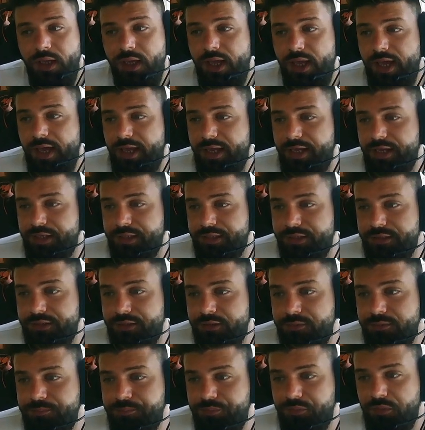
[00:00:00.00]

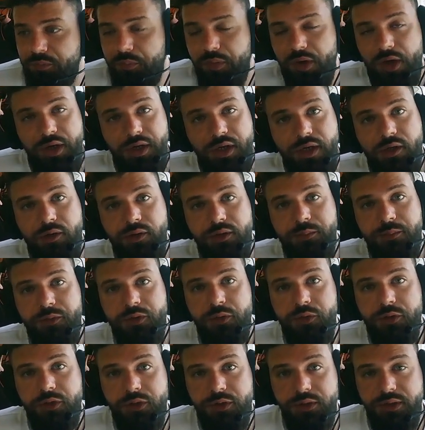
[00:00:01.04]
and buying
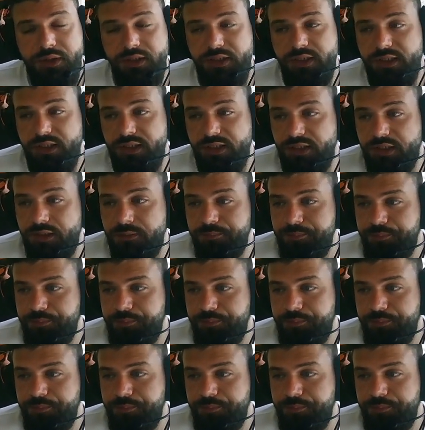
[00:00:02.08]
cryptocurrencies,